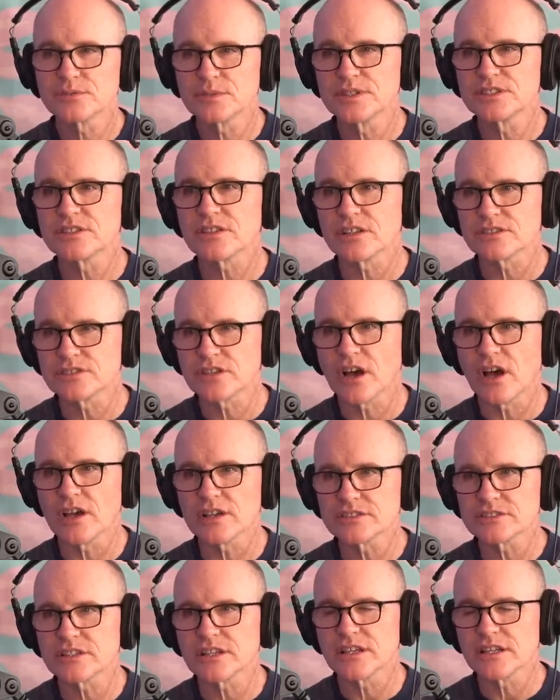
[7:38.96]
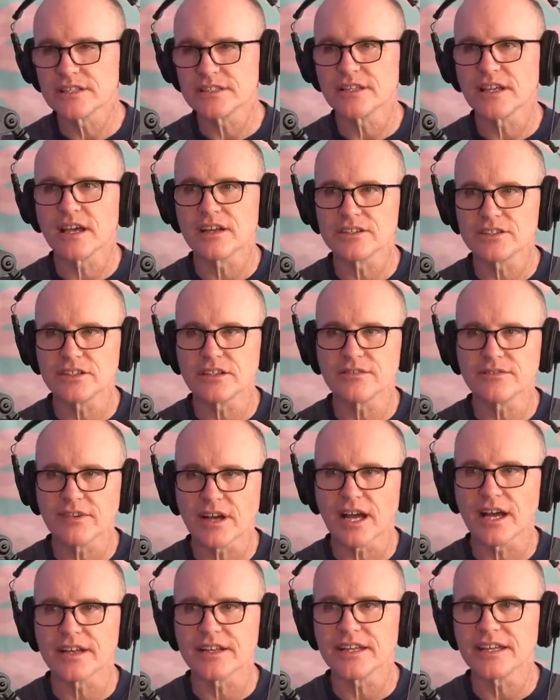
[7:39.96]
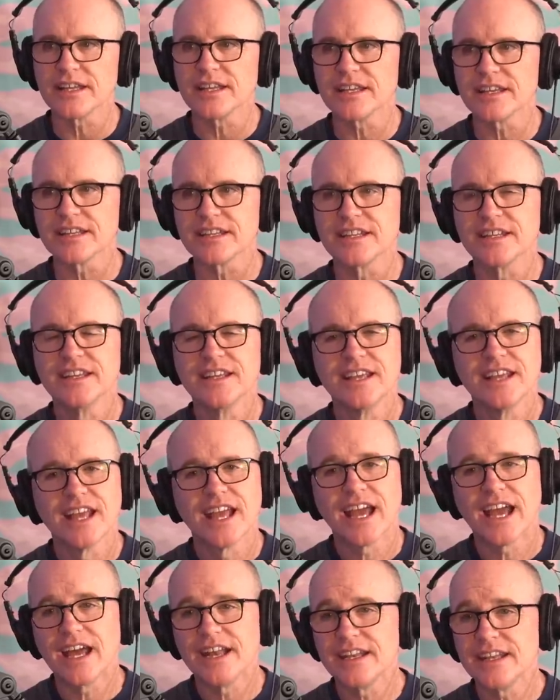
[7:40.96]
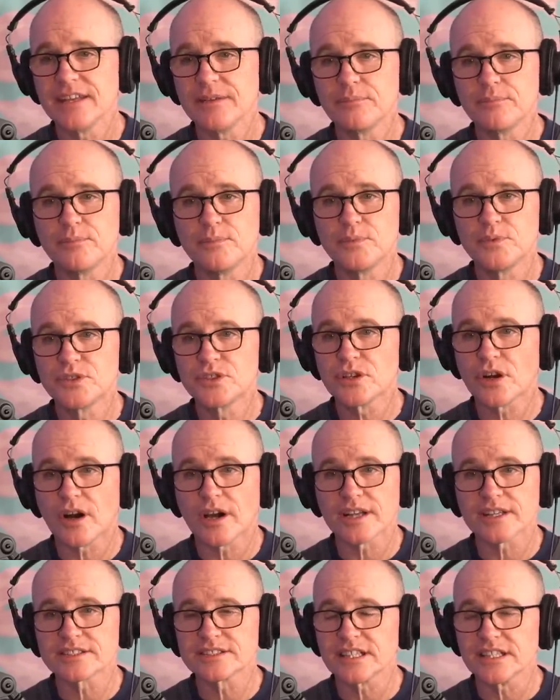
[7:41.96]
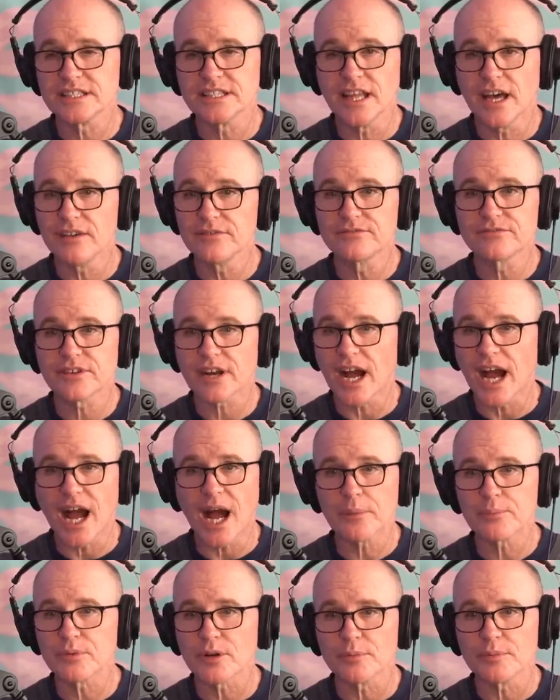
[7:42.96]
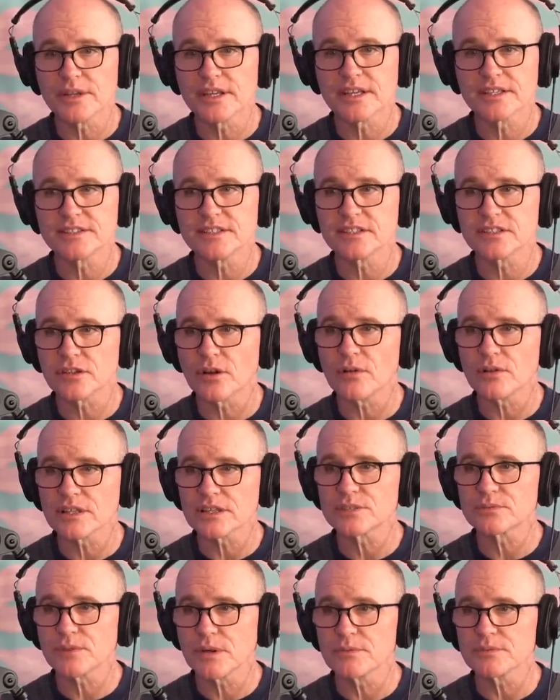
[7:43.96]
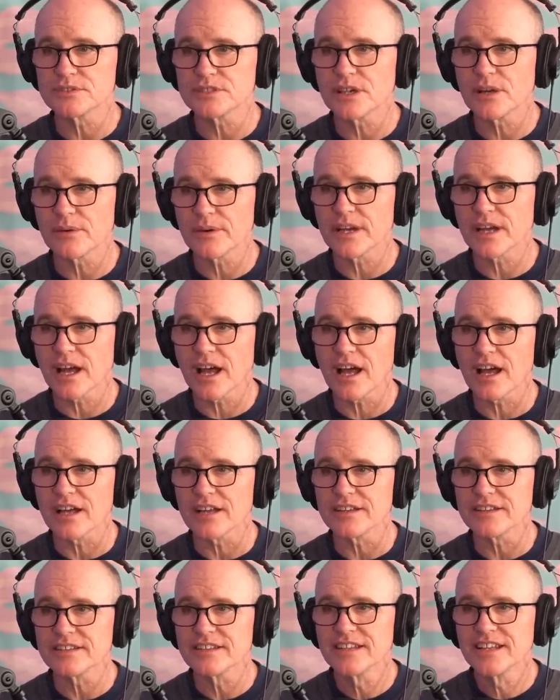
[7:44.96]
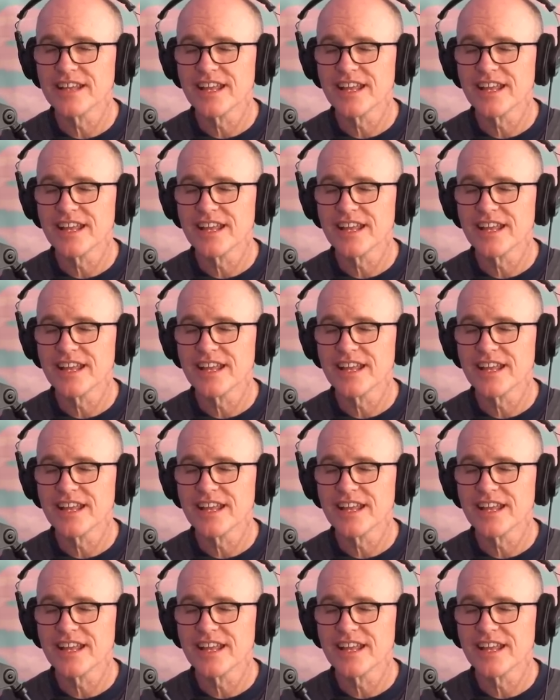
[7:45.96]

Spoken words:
So we saw Tosca and Don Giovanni and he taught us a love for opera because he told us what was going on.